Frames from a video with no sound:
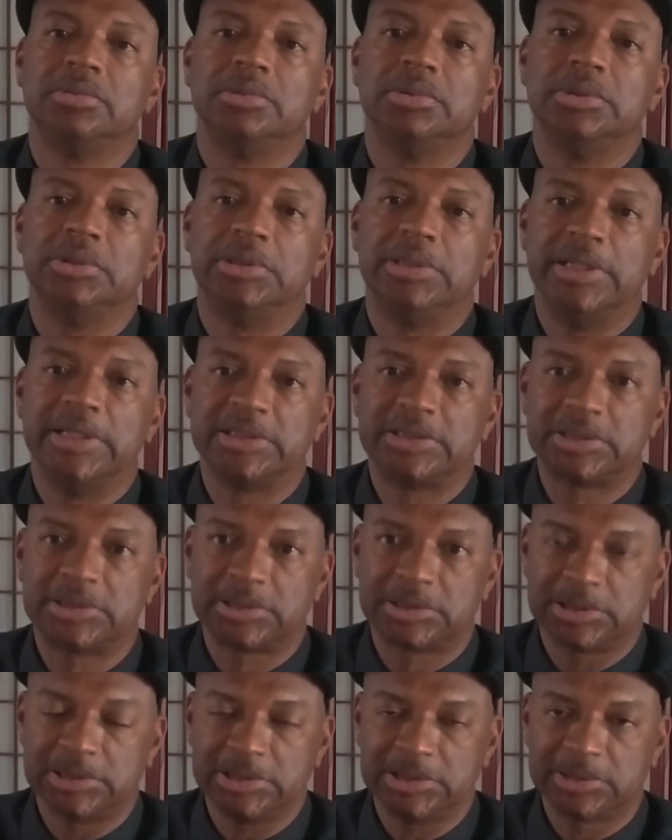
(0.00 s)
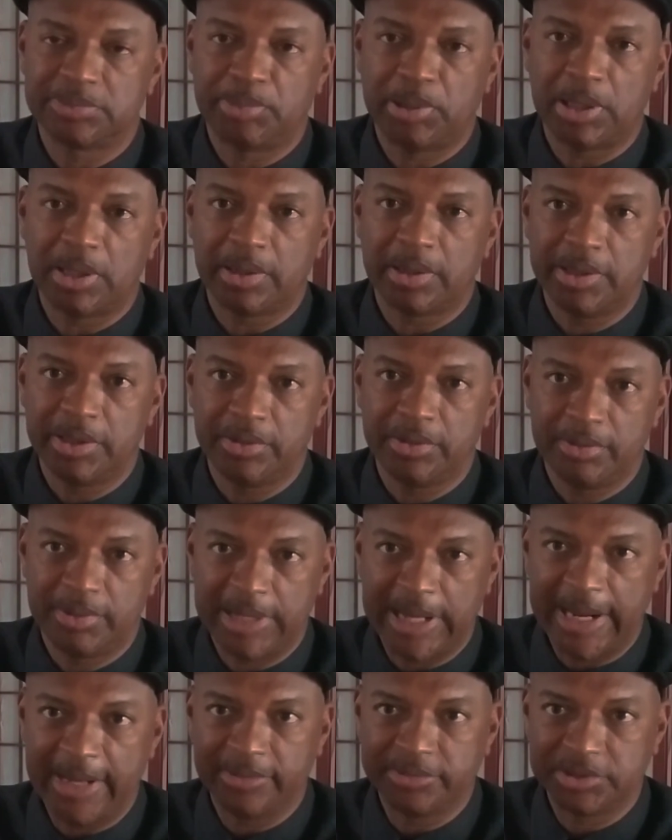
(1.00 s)
this is part of your
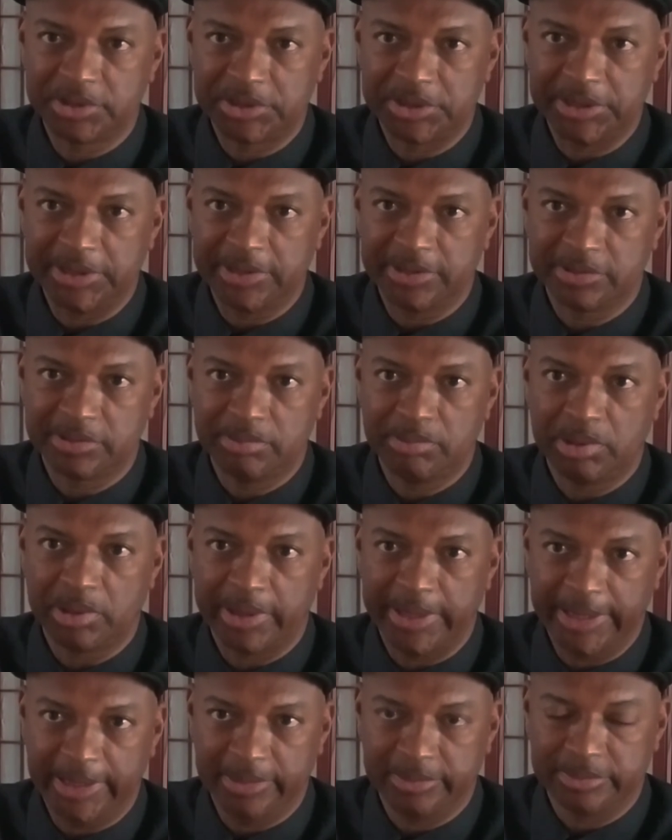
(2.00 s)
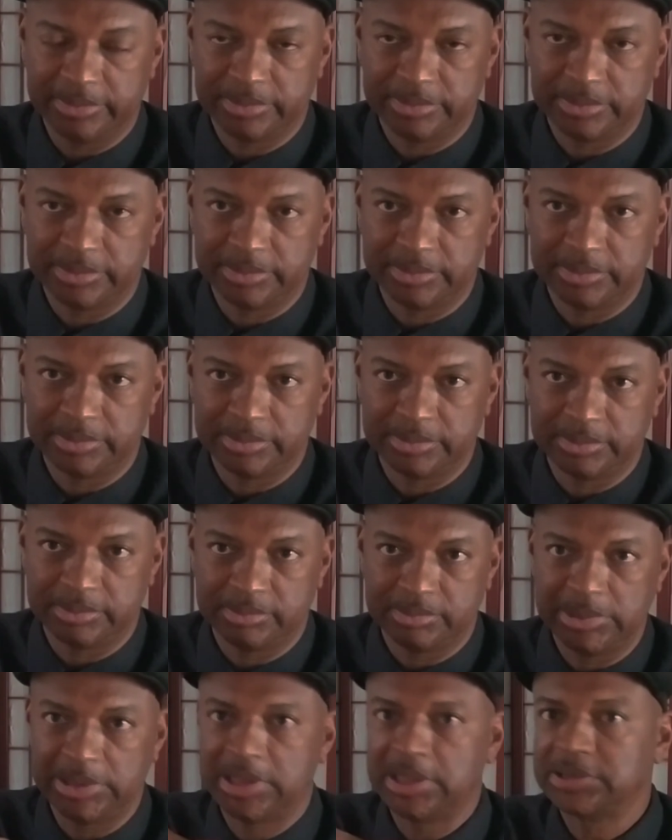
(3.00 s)
downstairs brain
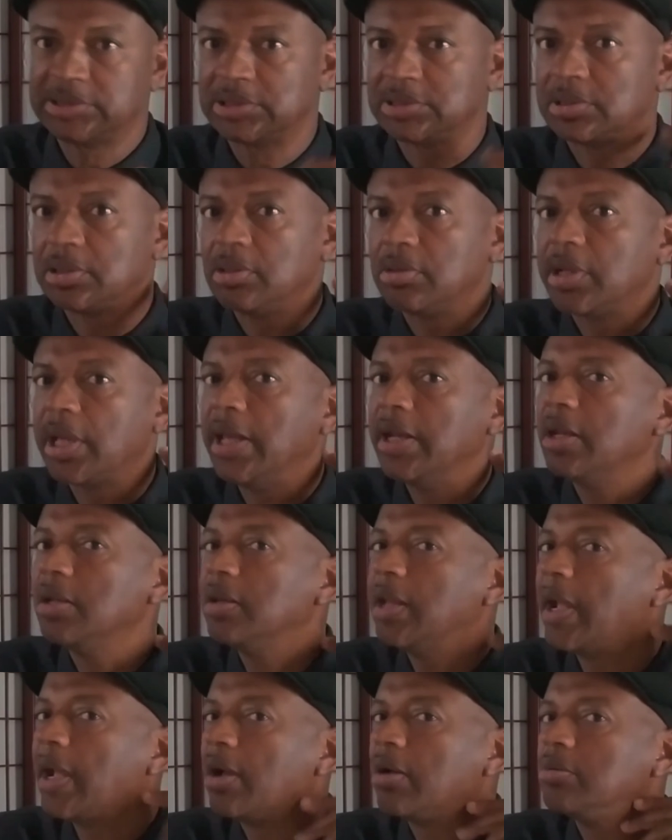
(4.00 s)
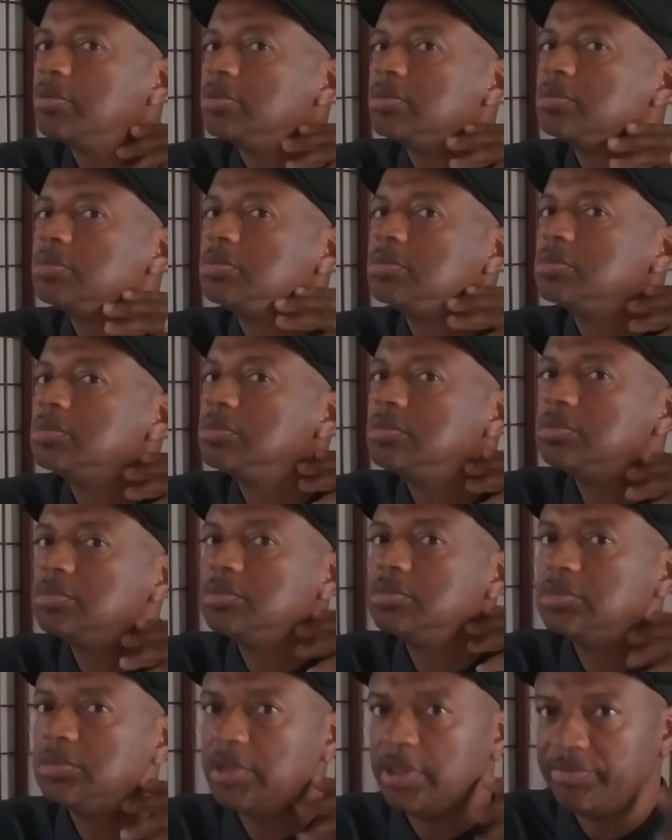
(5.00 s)
because it's located down.
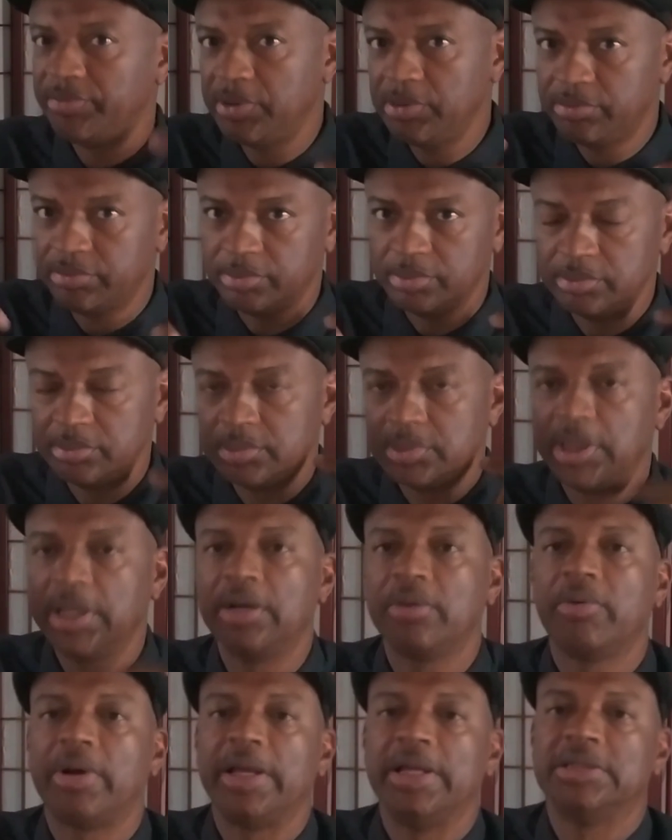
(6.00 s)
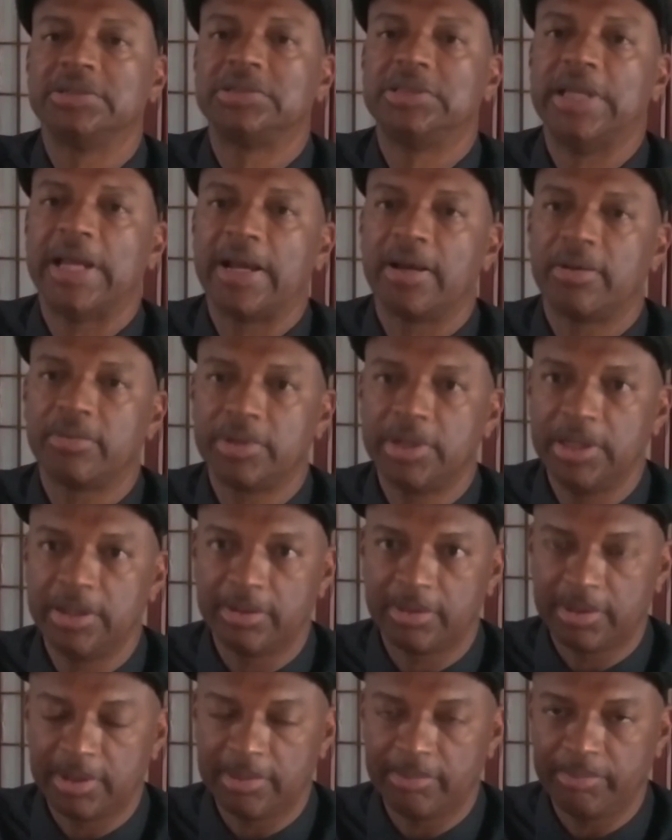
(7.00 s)
It's down
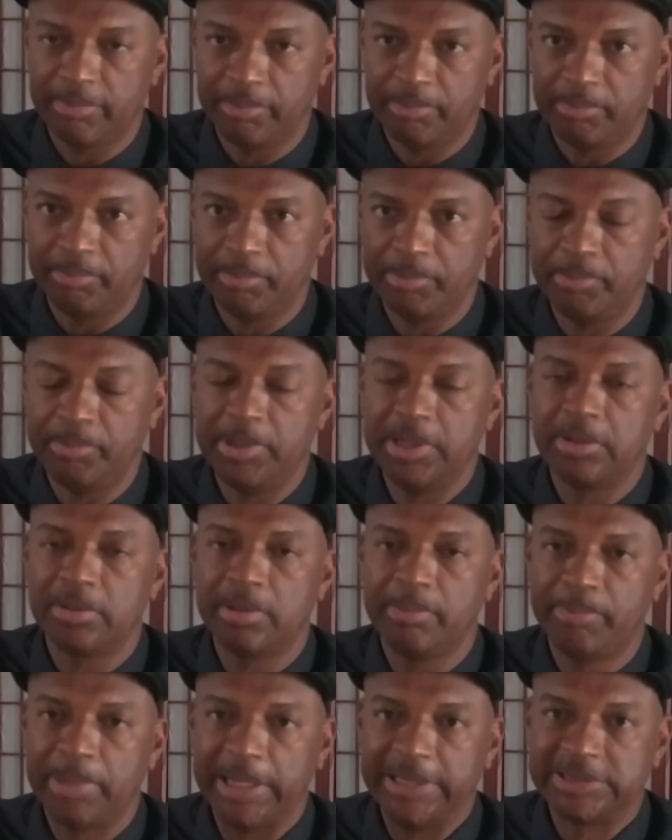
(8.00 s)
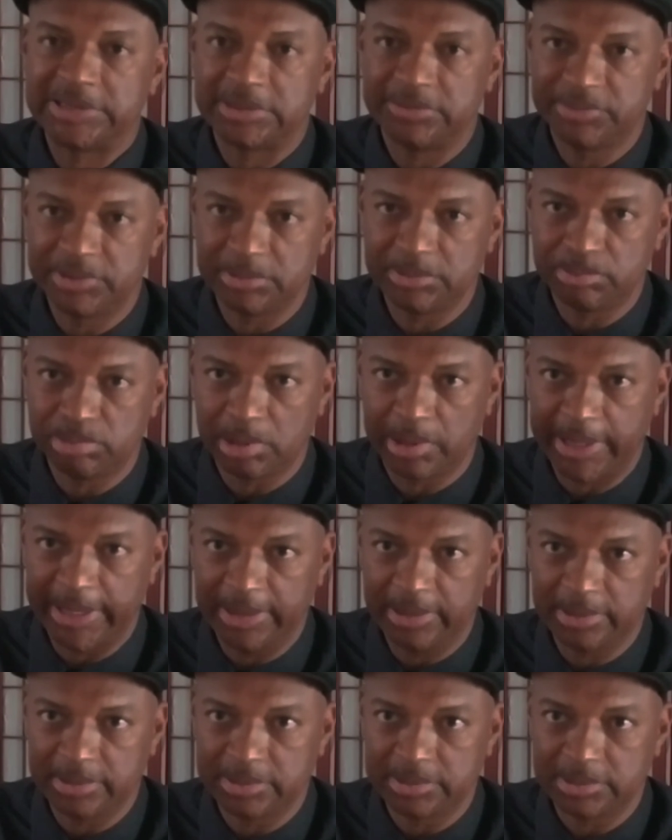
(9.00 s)
here near the base of your brain.
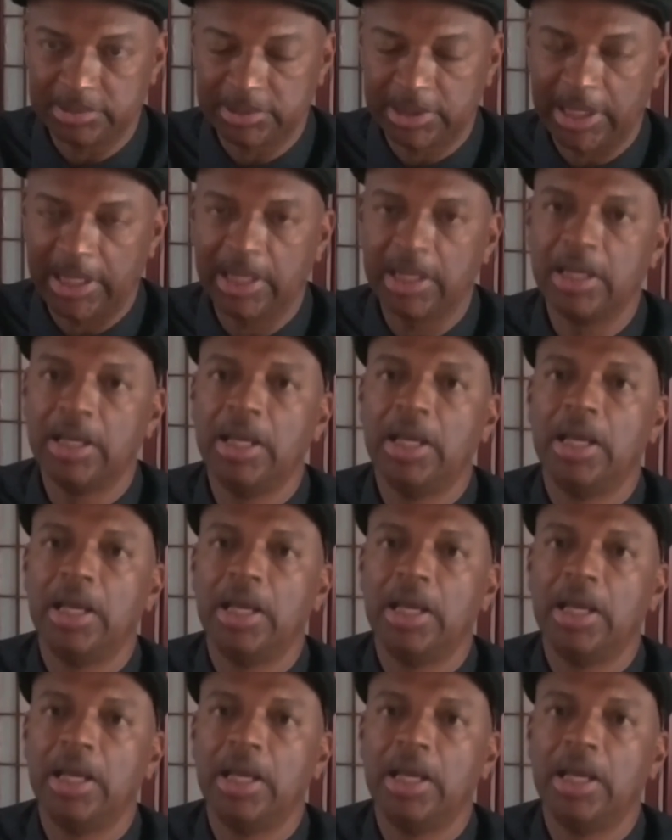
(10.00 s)
Okay,